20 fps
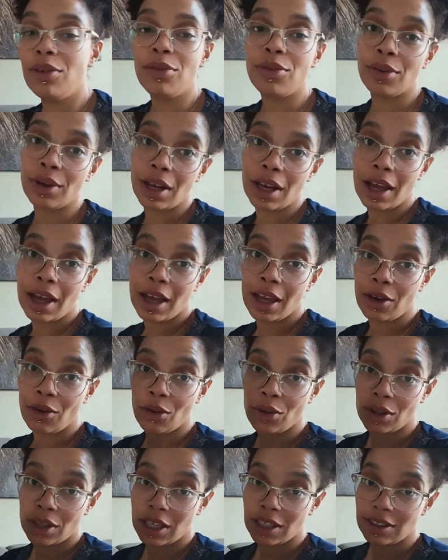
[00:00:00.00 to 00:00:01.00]
rely
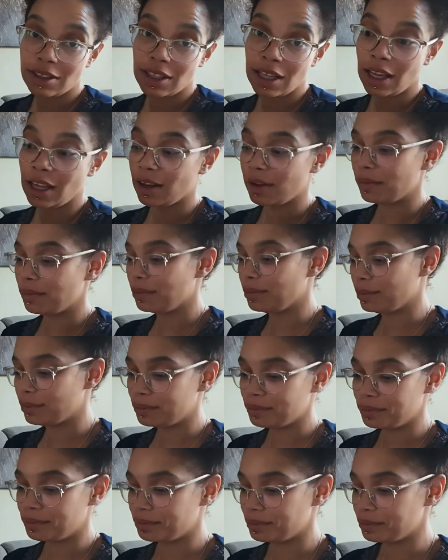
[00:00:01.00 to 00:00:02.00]
on this thing.
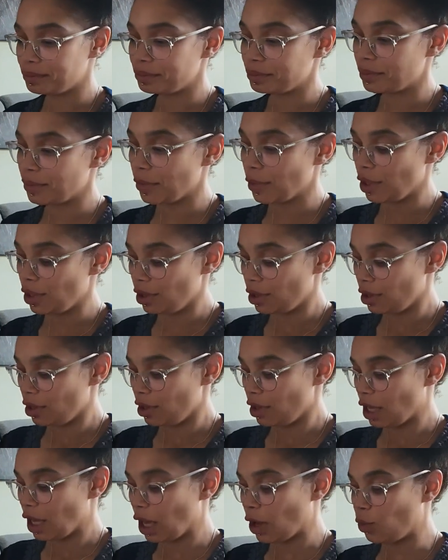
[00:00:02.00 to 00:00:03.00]

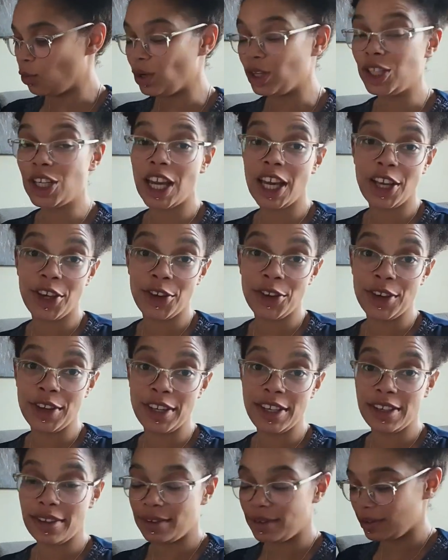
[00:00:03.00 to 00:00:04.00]
I wish I
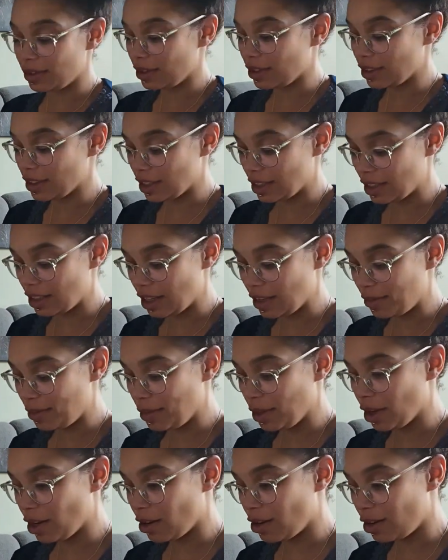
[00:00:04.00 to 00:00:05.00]
could, because it saved
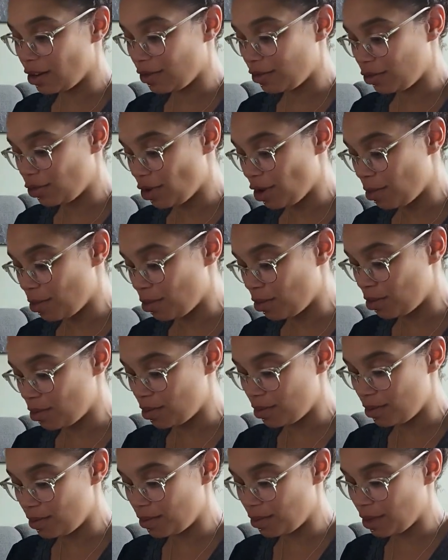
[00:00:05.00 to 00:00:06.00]
me a lot of trouble,
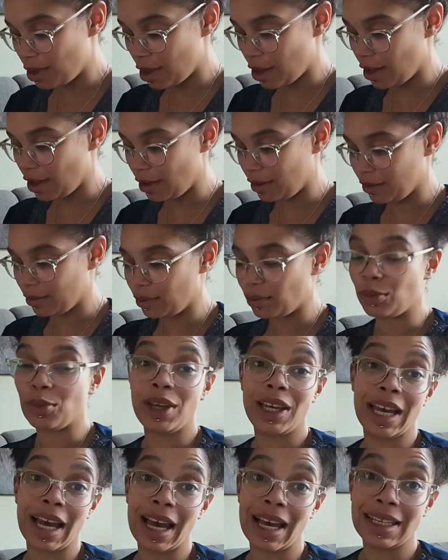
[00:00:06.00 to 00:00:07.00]
but we
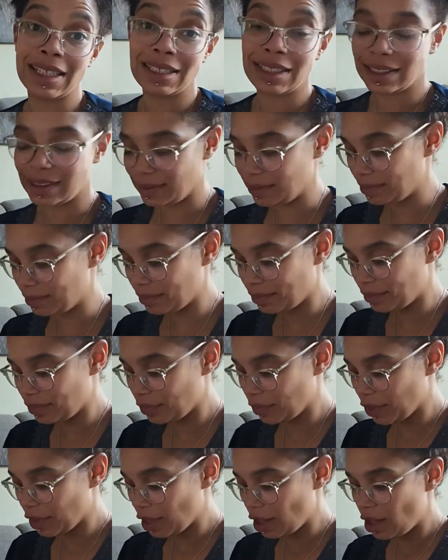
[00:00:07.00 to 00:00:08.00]
can't.
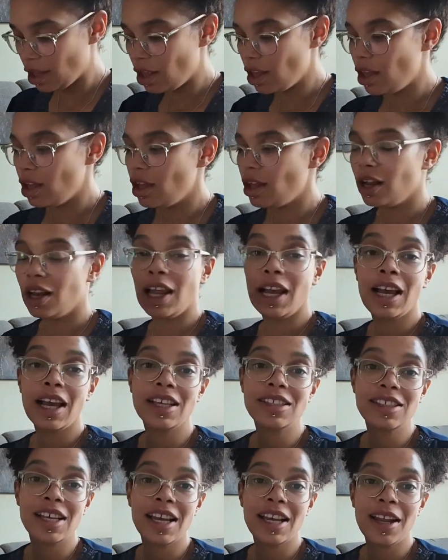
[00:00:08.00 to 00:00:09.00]
Like I
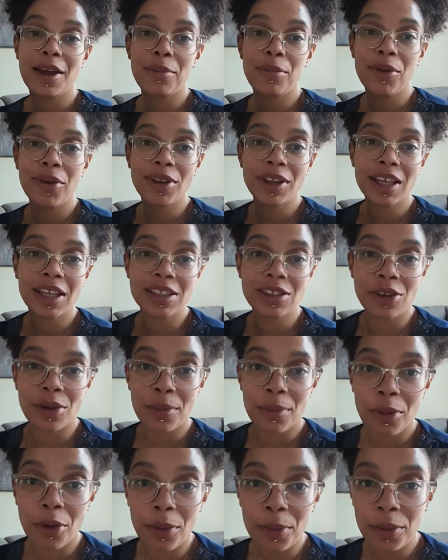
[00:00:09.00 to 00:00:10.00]
said, I bought this
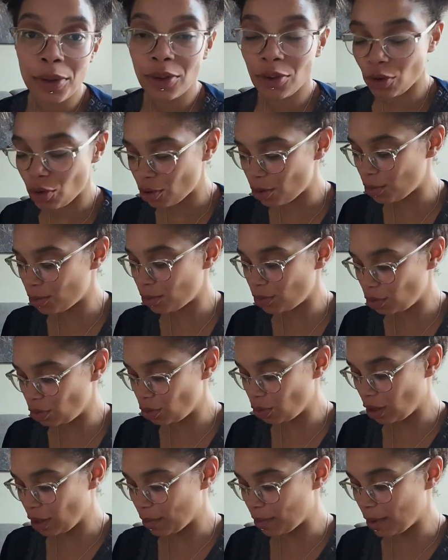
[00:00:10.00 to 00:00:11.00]
on bol.com. You
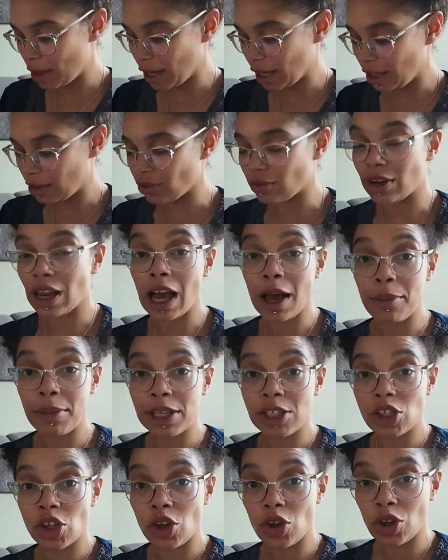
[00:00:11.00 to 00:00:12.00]
can buy it on
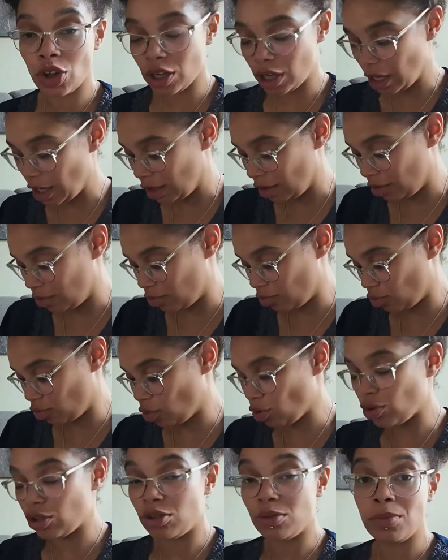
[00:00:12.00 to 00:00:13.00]
Amazon. It
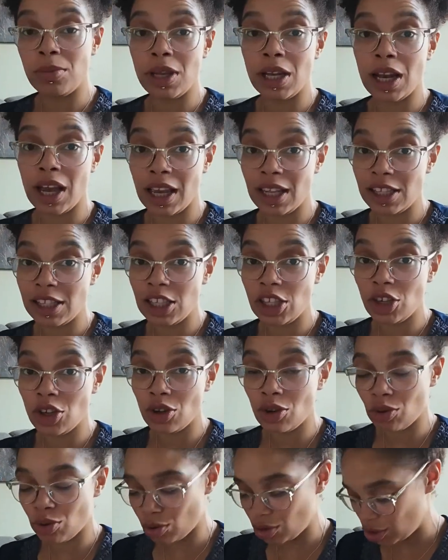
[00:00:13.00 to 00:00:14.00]
cost me 90
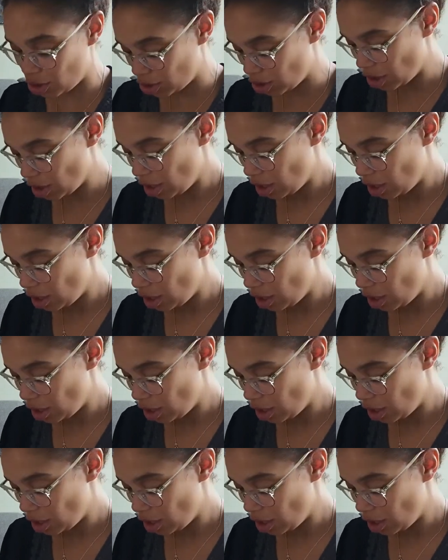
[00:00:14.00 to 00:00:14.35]
euros